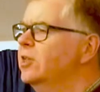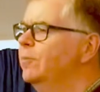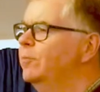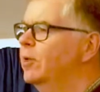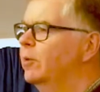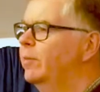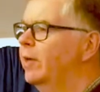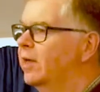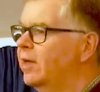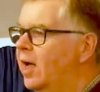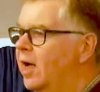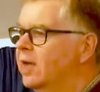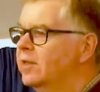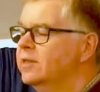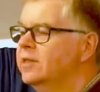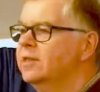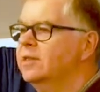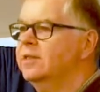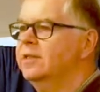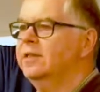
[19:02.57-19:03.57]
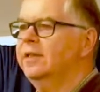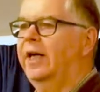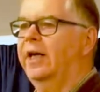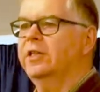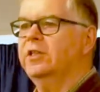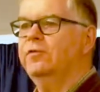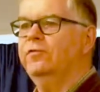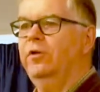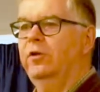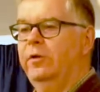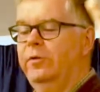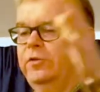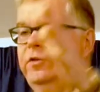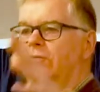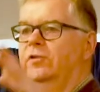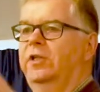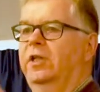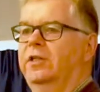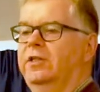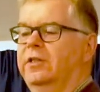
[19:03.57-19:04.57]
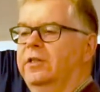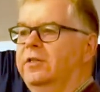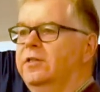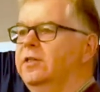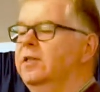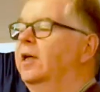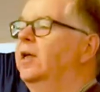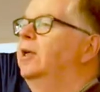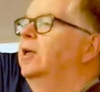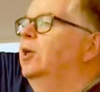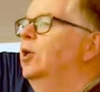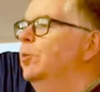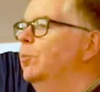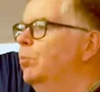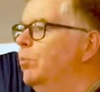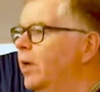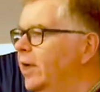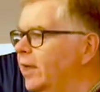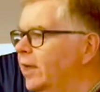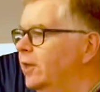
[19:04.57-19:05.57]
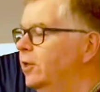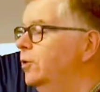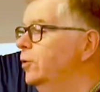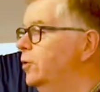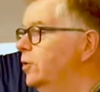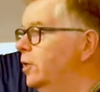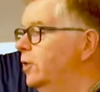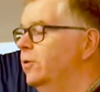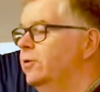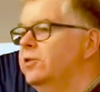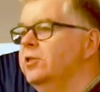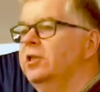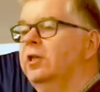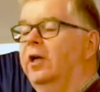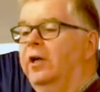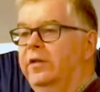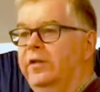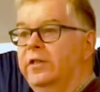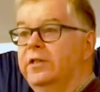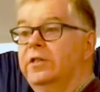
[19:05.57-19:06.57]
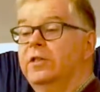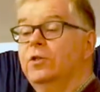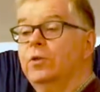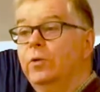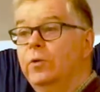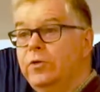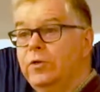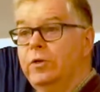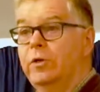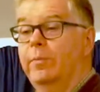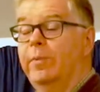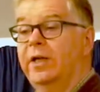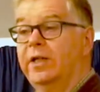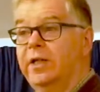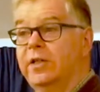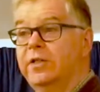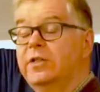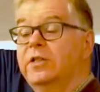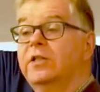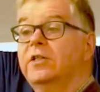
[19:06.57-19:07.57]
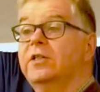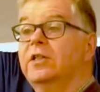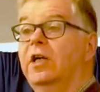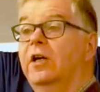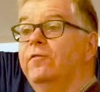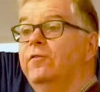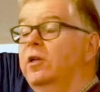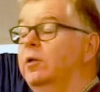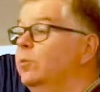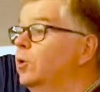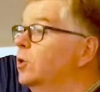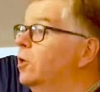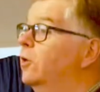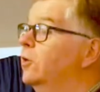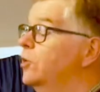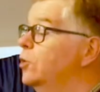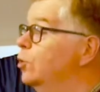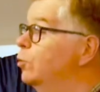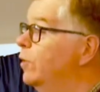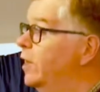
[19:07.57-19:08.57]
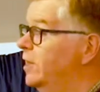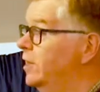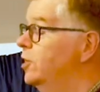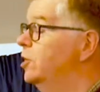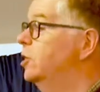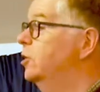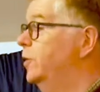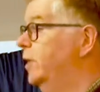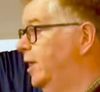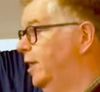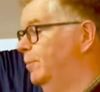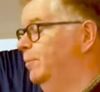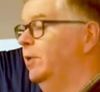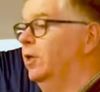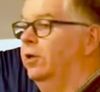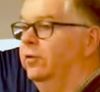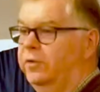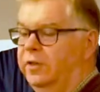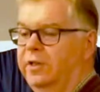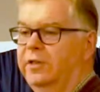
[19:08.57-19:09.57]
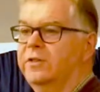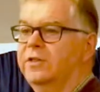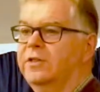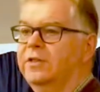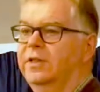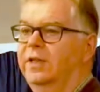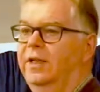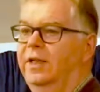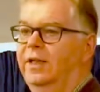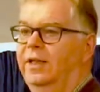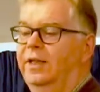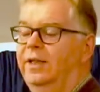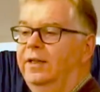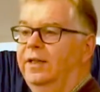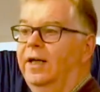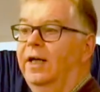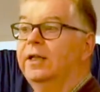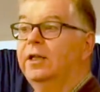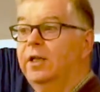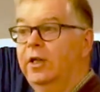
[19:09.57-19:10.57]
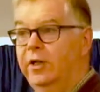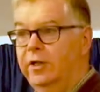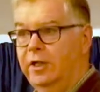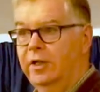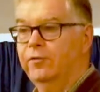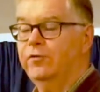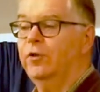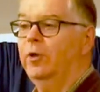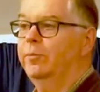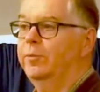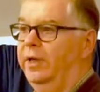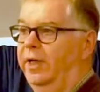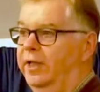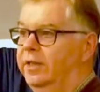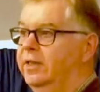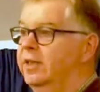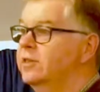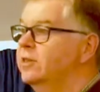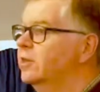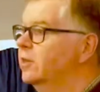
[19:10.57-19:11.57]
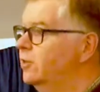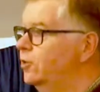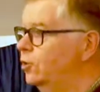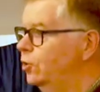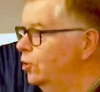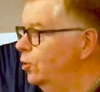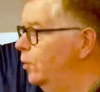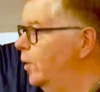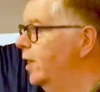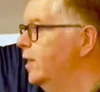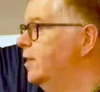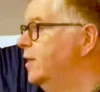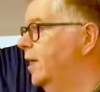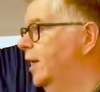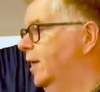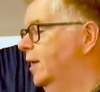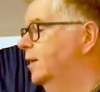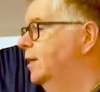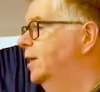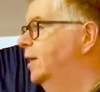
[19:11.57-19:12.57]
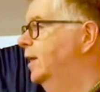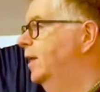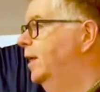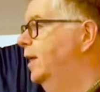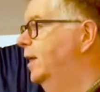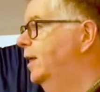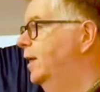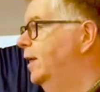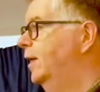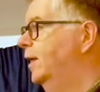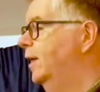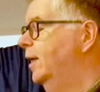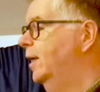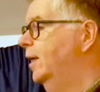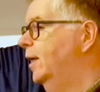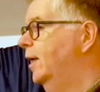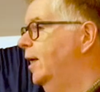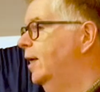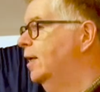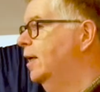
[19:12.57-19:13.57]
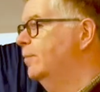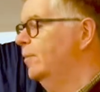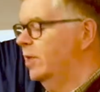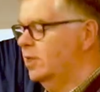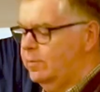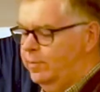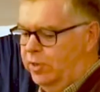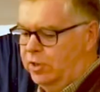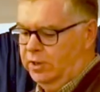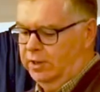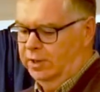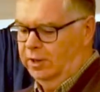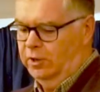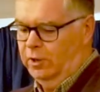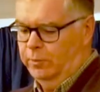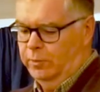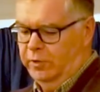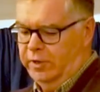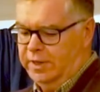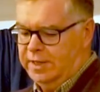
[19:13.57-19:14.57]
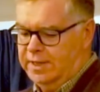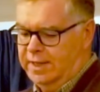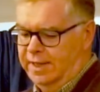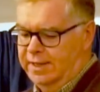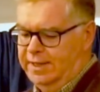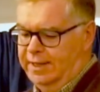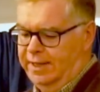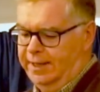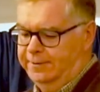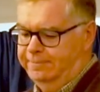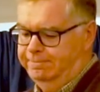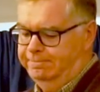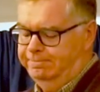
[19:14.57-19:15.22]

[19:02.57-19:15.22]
simply about us as followers of Jesus bringing good news to others. It's also about us discovering what God is already doing beyond us and learning from that. It's a two-way thing. And that makes mission a lot more exciting.